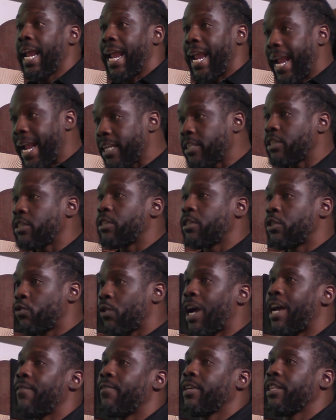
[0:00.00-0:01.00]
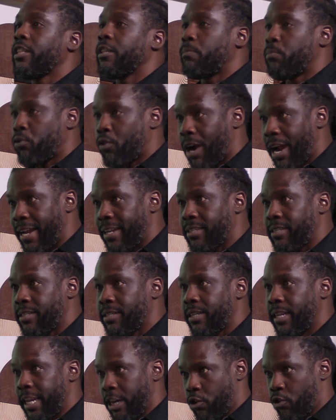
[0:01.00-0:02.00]
It's driving the
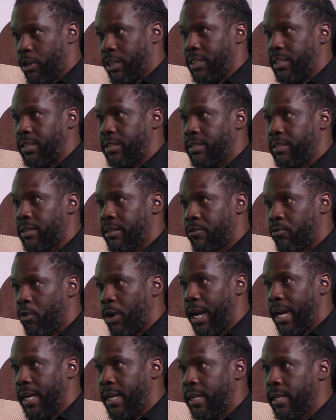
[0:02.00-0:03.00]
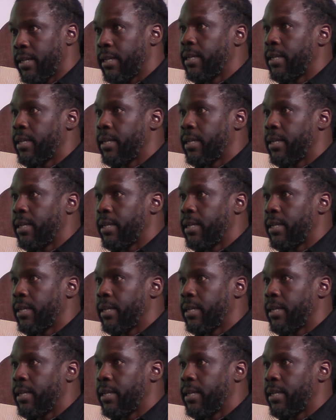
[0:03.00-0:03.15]
price increases, right?